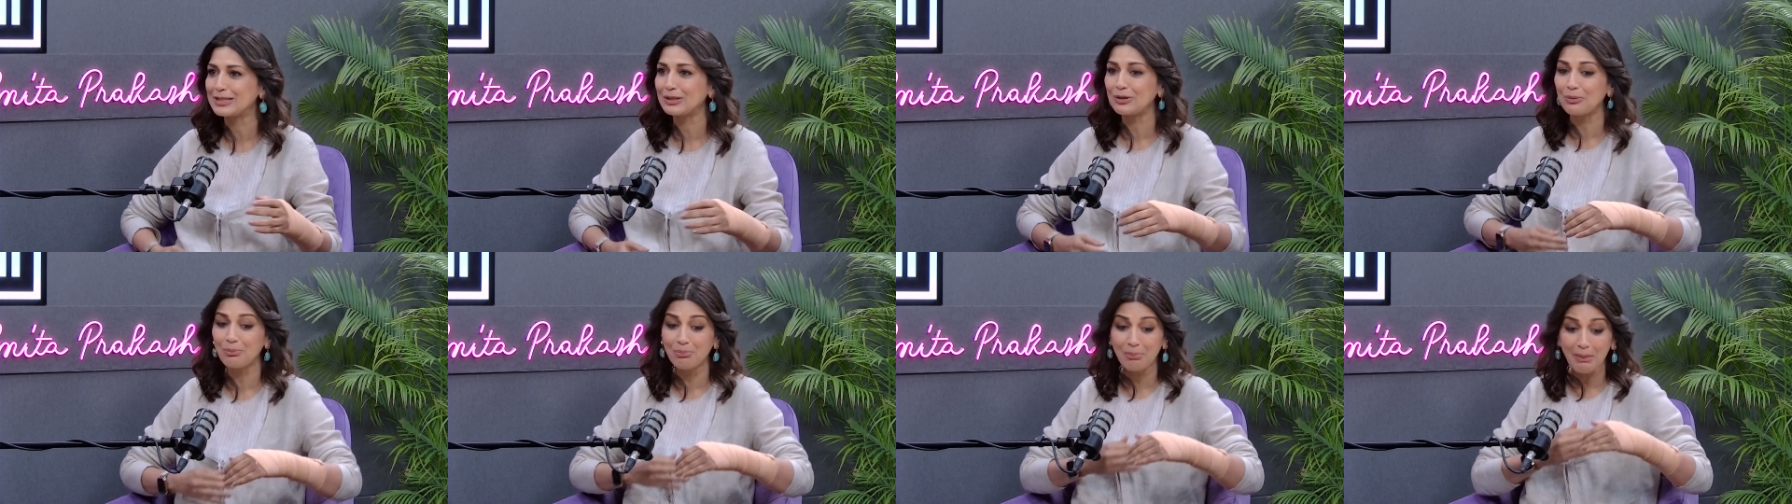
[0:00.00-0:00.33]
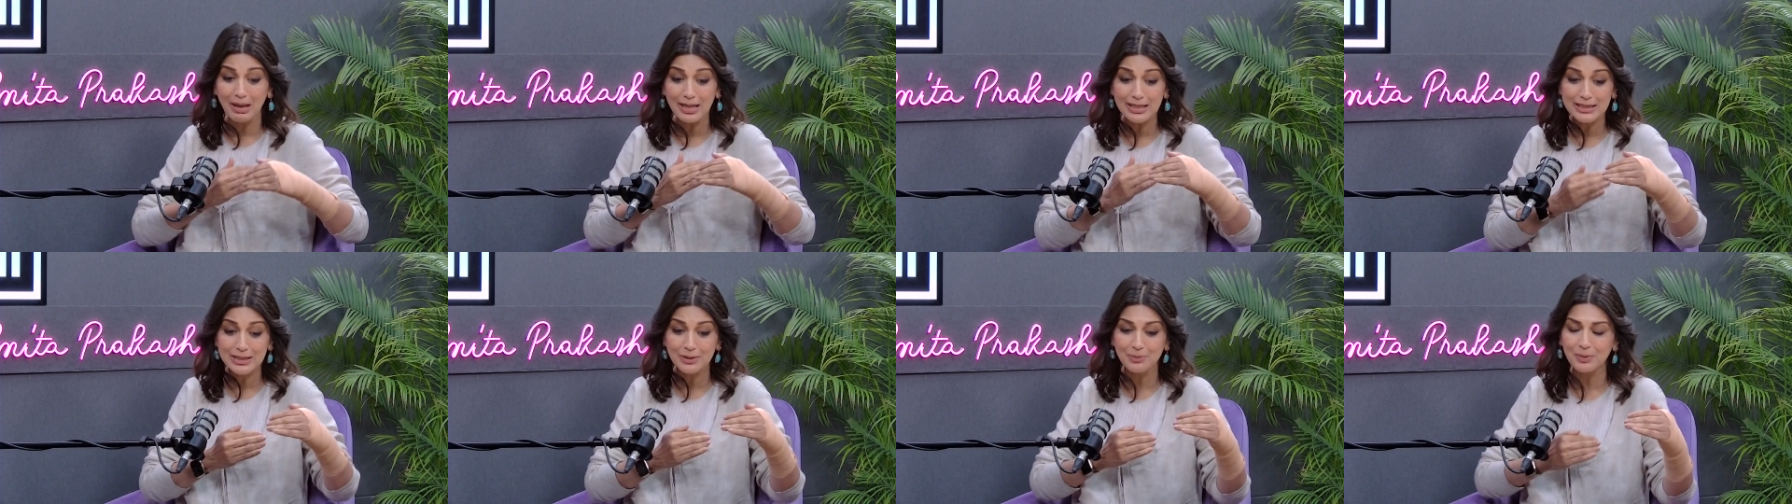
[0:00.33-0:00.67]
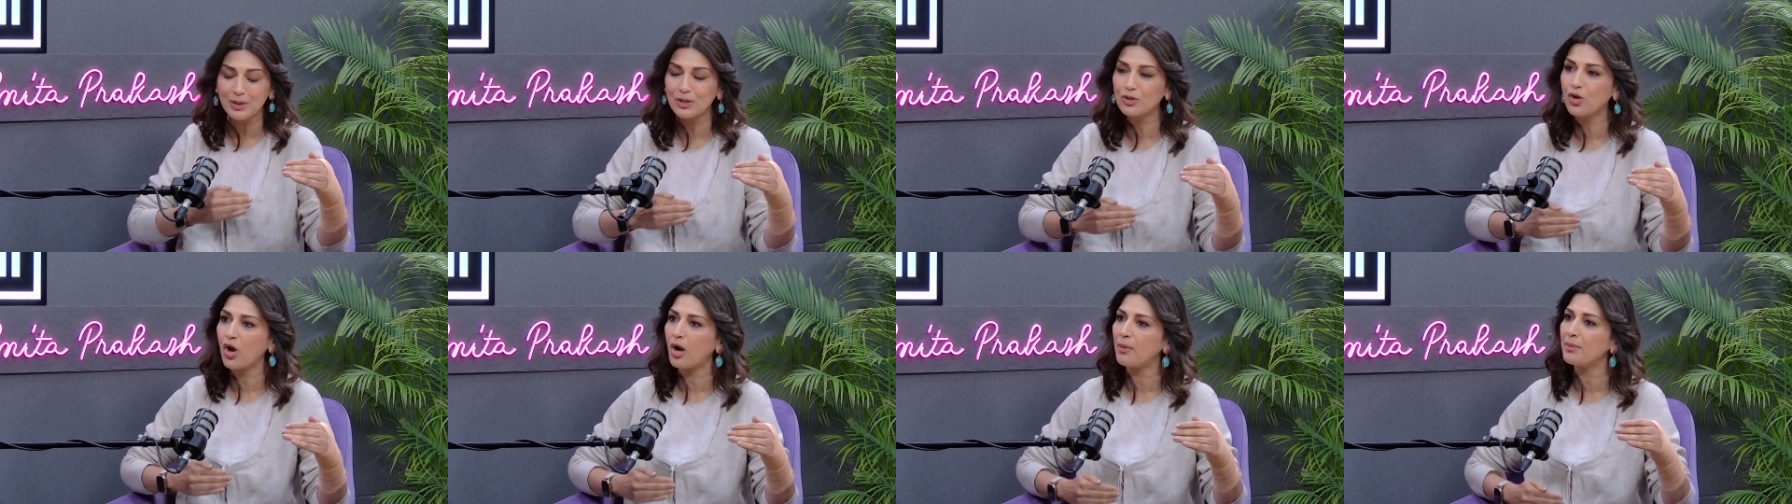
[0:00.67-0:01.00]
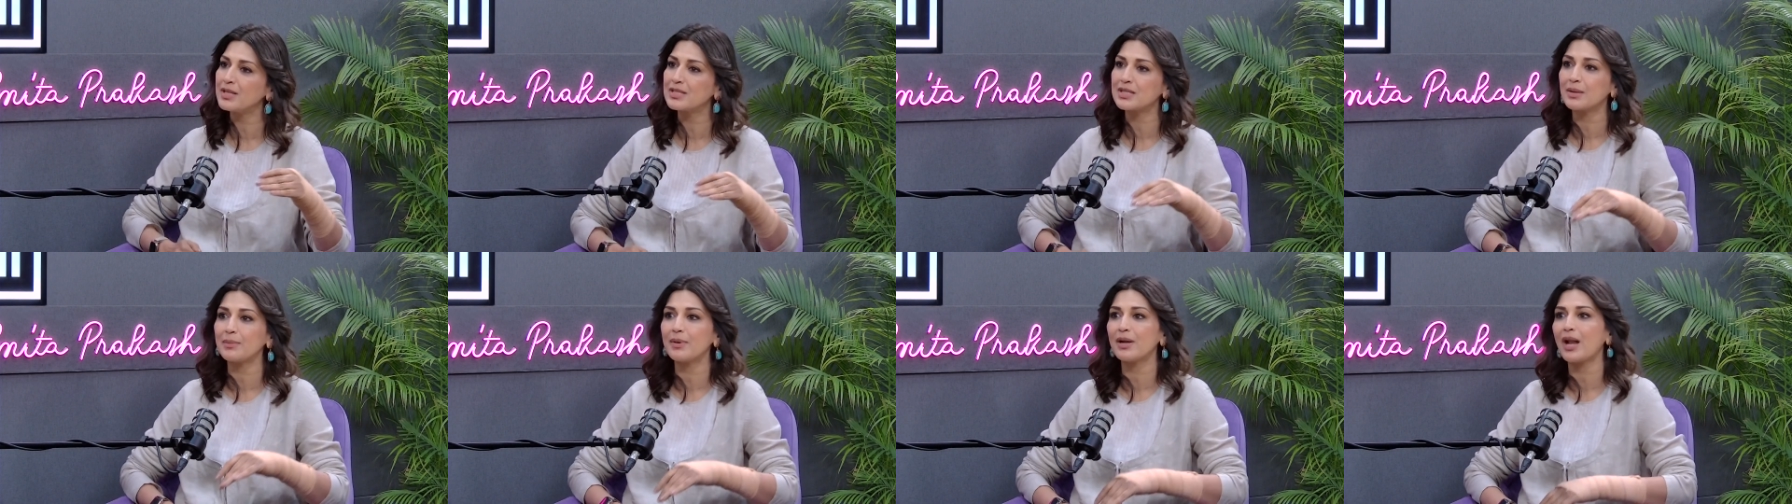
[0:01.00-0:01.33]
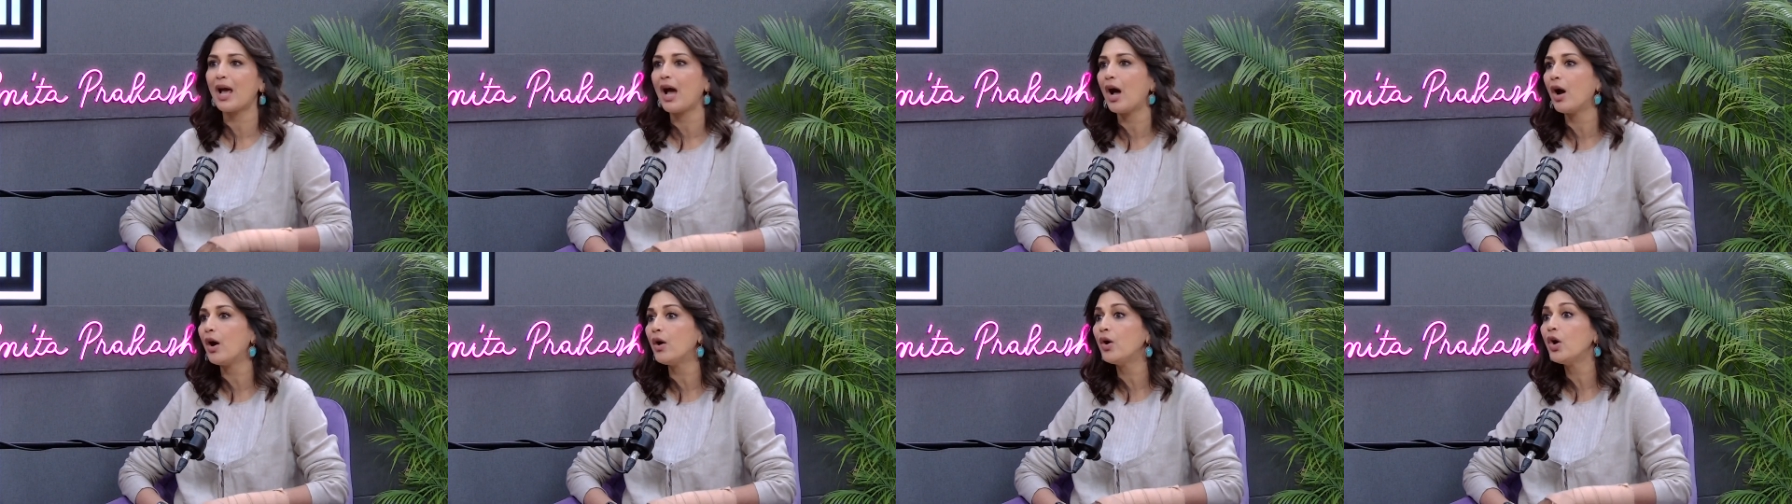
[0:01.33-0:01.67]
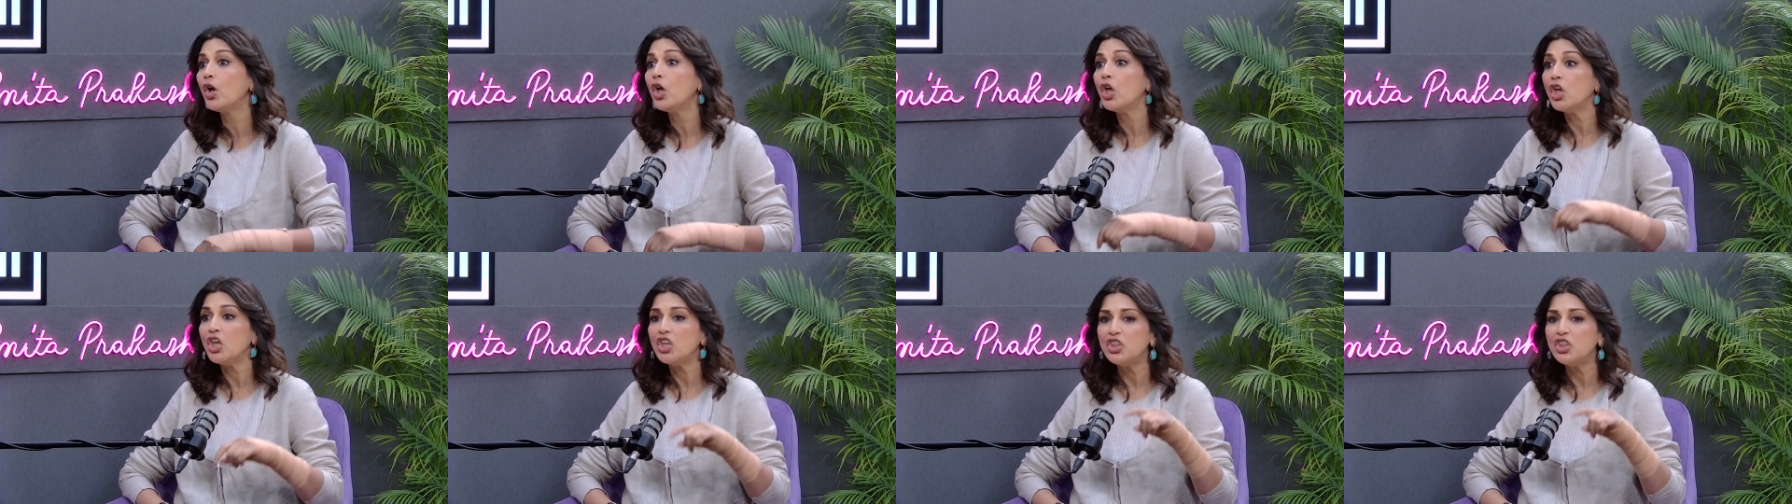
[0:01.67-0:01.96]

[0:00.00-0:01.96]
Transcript: Multiple comments about how